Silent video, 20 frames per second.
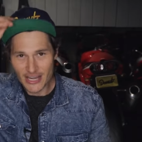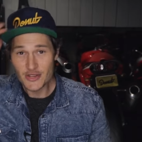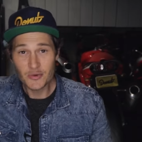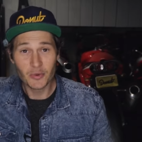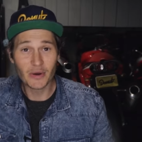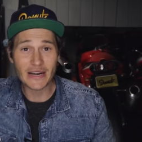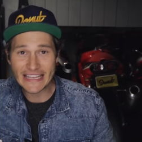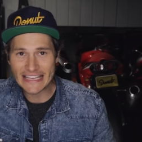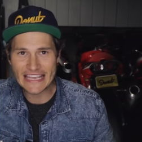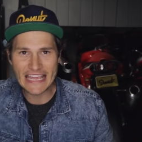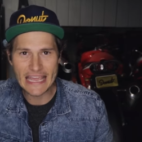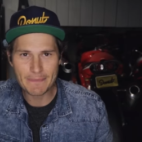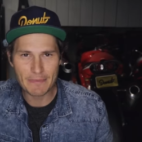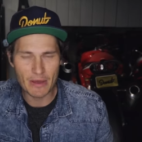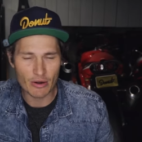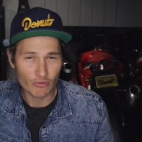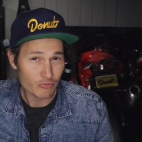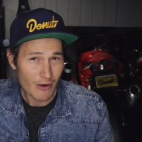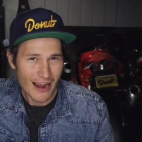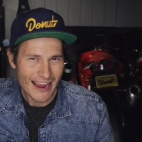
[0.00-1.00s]
and you want to keep
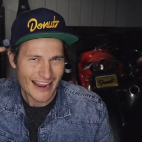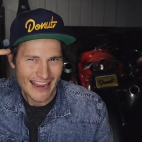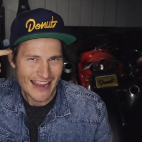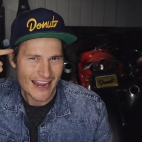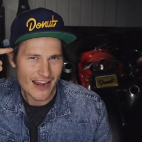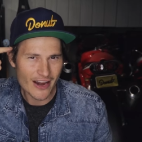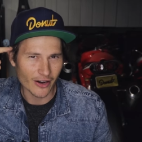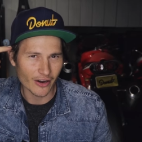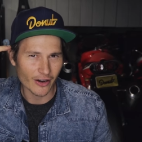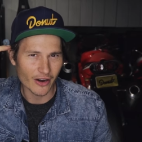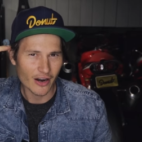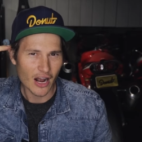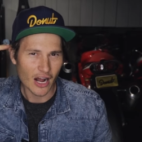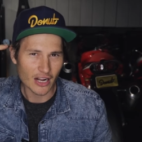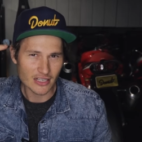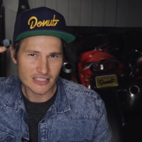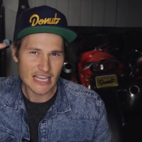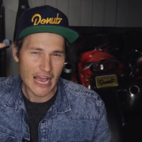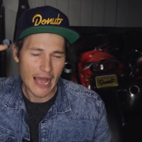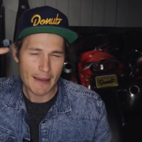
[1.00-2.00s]
it right here
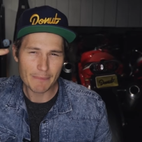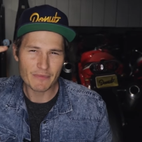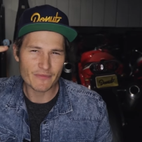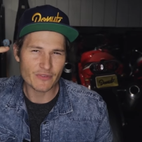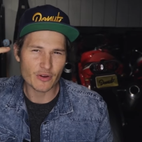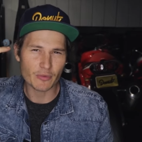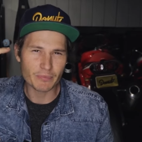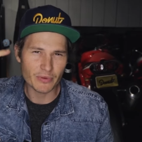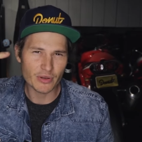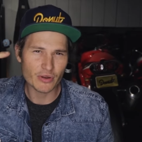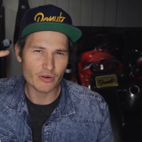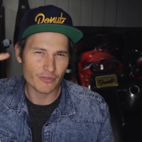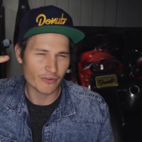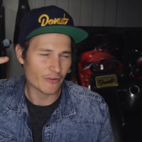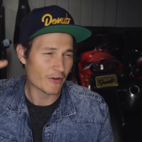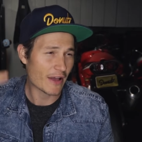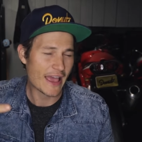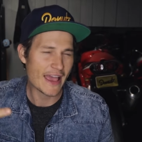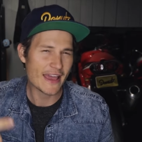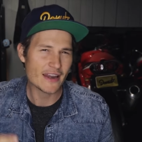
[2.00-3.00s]
on top of your
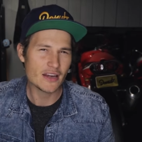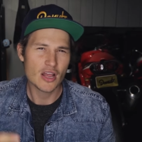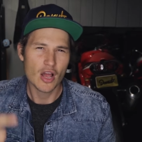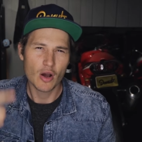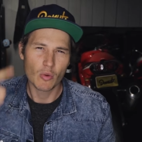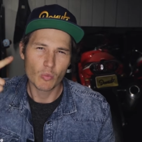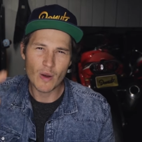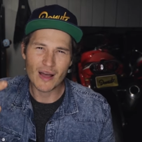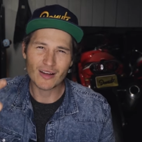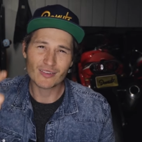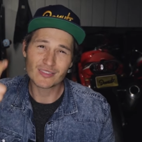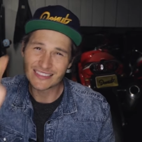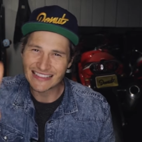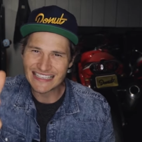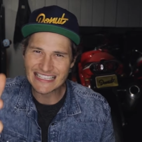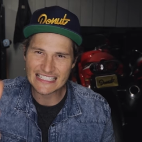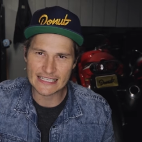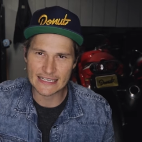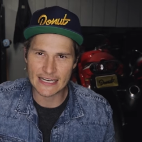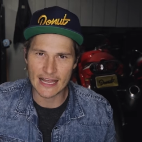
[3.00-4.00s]
beautiful head, well,
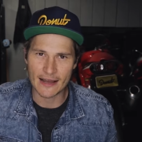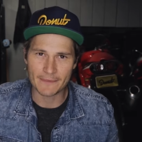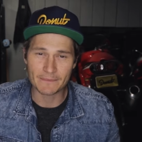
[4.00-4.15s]
listen